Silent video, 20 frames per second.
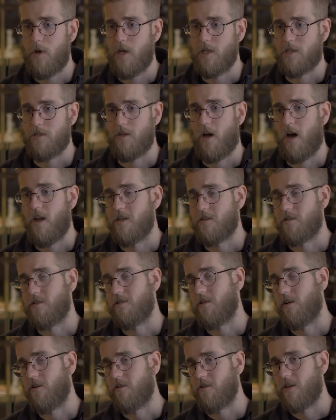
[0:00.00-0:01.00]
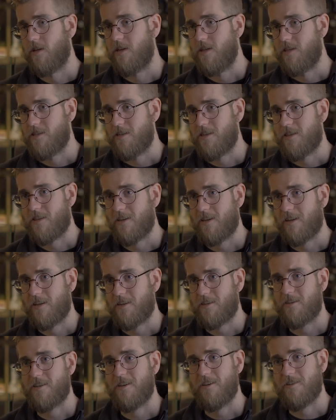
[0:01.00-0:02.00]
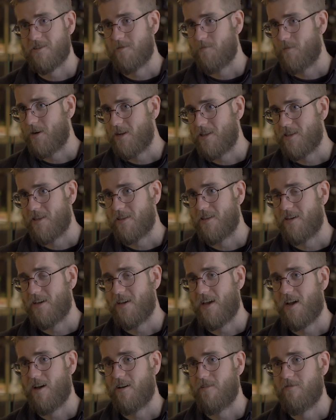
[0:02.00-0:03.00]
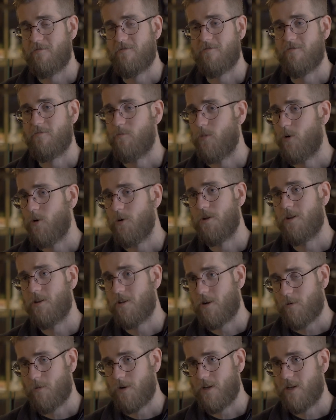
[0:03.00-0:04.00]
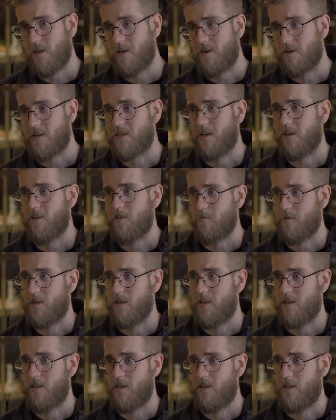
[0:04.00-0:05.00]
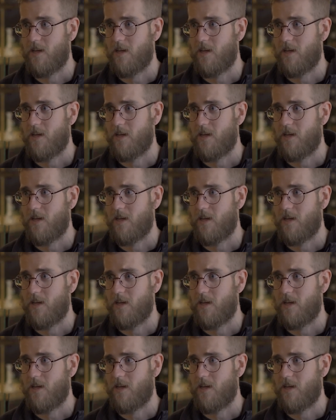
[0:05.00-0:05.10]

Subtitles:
It's not necessarily an easy thing to tell somebody that they have mold in their weed or tell them that